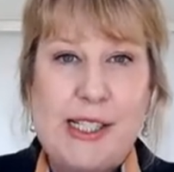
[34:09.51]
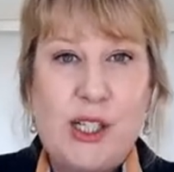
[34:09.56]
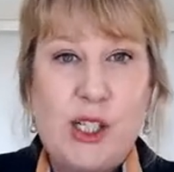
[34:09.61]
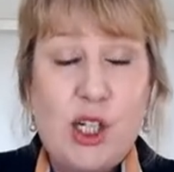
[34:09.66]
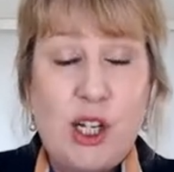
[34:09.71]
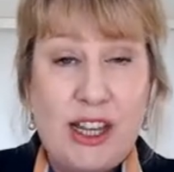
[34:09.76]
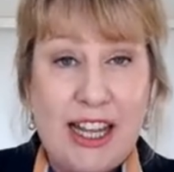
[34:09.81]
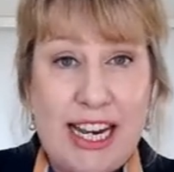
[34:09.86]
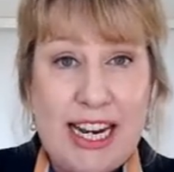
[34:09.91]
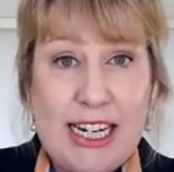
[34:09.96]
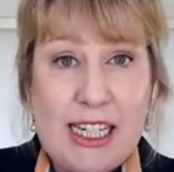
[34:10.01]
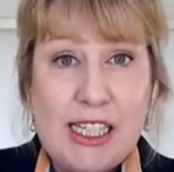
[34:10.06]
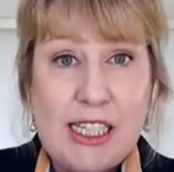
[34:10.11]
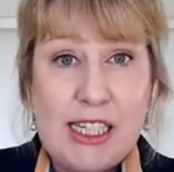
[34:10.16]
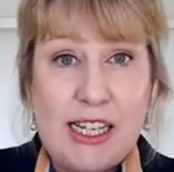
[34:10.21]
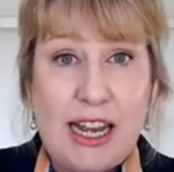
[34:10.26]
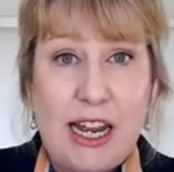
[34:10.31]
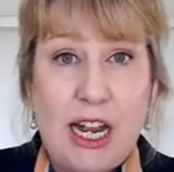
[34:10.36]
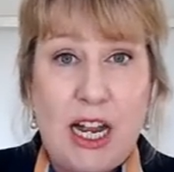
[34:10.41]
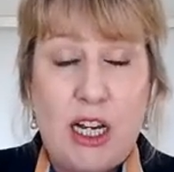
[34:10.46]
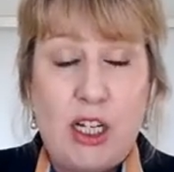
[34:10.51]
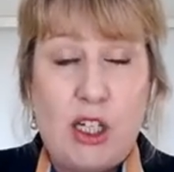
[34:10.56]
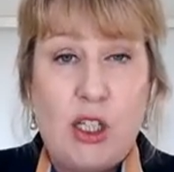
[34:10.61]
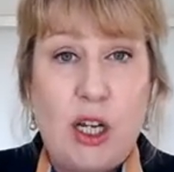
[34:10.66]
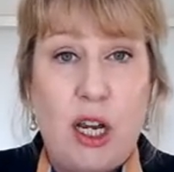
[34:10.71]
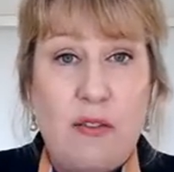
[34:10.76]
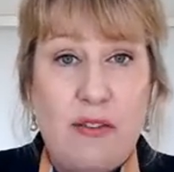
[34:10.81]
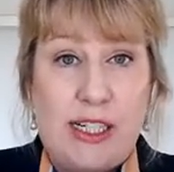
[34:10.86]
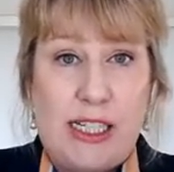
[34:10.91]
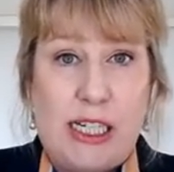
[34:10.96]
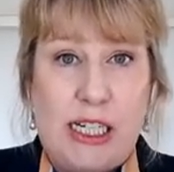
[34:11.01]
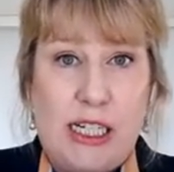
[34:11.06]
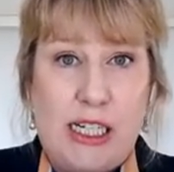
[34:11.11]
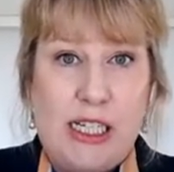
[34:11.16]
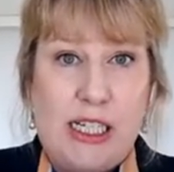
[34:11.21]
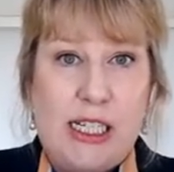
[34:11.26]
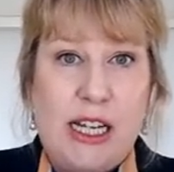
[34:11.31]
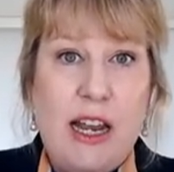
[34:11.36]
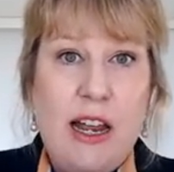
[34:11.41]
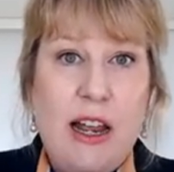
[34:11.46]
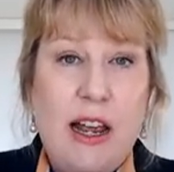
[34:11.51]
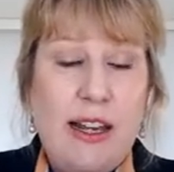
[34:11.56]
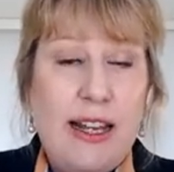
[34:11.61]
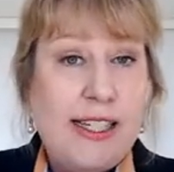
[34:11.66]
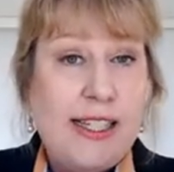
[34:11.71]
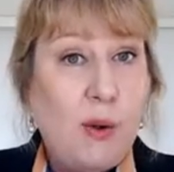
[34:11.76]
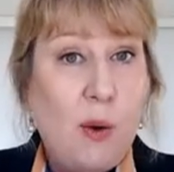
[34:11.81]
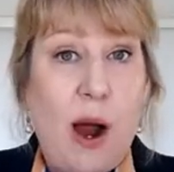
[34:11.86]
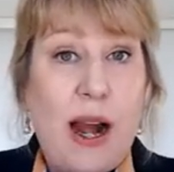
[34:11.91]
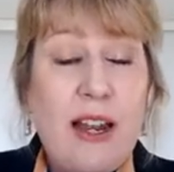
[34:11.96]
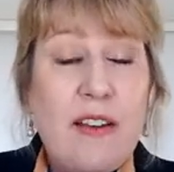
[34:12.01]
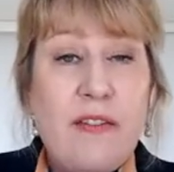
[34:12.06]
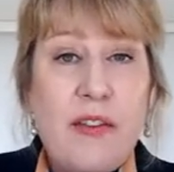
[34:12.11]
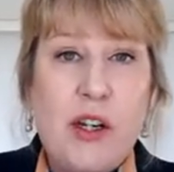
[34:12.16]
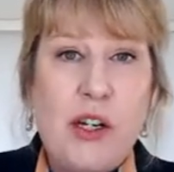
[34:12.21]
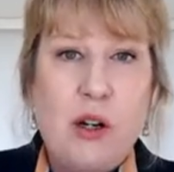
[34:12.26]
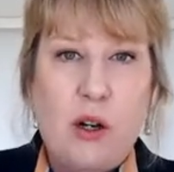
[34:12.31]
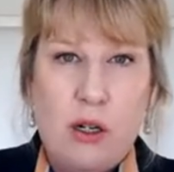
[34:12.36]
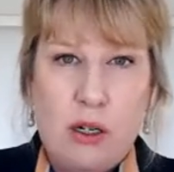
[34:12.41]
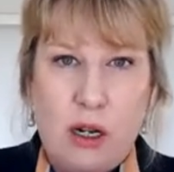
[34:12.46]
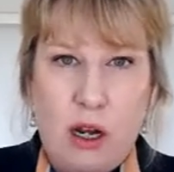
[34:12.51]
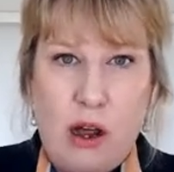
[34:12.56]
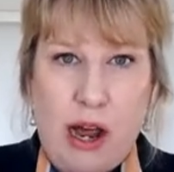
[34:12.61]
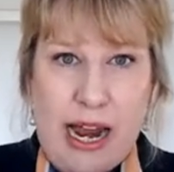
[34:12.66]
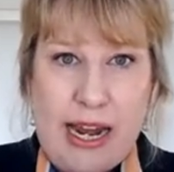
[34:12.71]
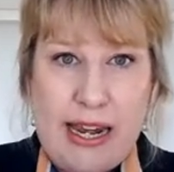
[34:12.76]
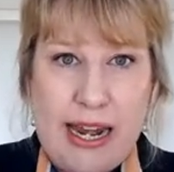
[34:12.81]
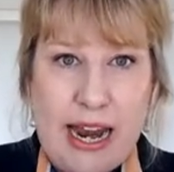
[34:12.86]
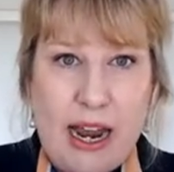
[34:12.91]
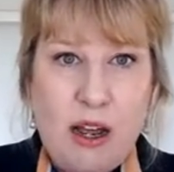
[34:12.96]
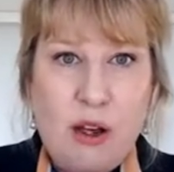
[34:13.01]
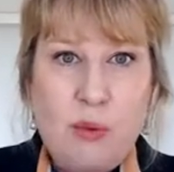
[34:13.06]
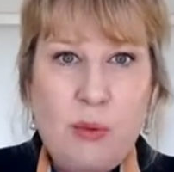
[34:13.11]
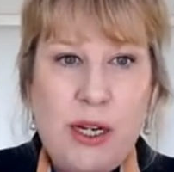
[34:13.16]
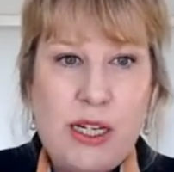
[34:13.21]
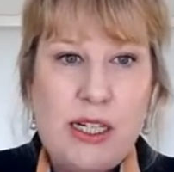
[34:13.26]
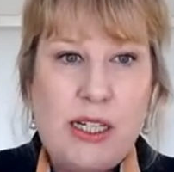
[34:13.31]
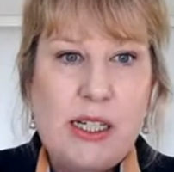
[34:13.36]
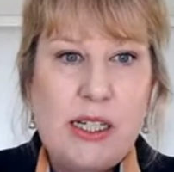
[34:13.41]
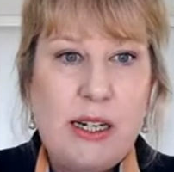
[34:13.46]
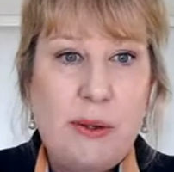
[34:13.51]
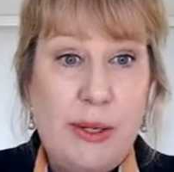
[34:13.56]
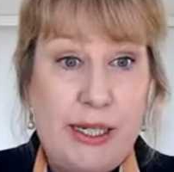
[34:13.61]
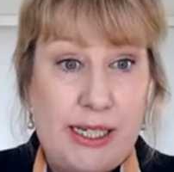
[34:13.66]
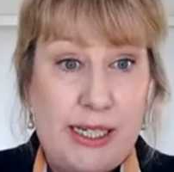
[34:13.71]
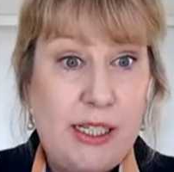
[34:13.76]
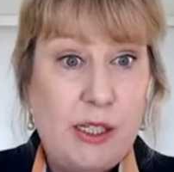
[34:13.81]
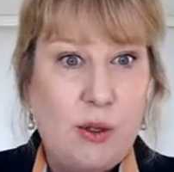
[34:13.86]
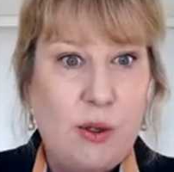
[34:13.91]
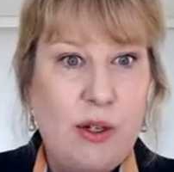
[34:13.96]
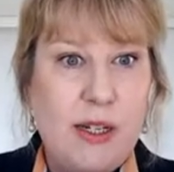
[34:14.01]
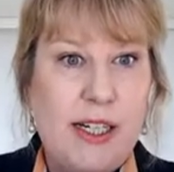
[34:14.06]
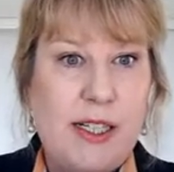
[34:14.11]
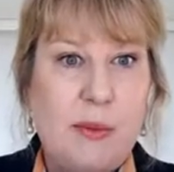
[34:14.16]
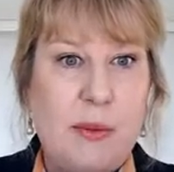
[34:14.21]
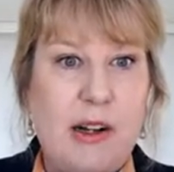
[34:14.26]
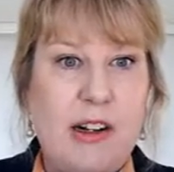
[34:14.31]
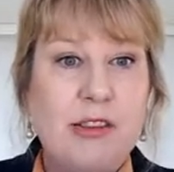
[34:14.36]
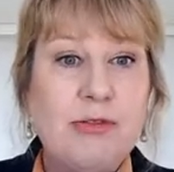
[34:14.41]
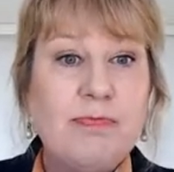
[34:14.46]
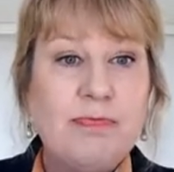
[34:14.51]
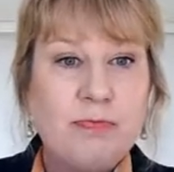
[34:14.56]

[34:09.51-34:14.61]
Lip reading: So these services, there's quite a few online now, which is good as well.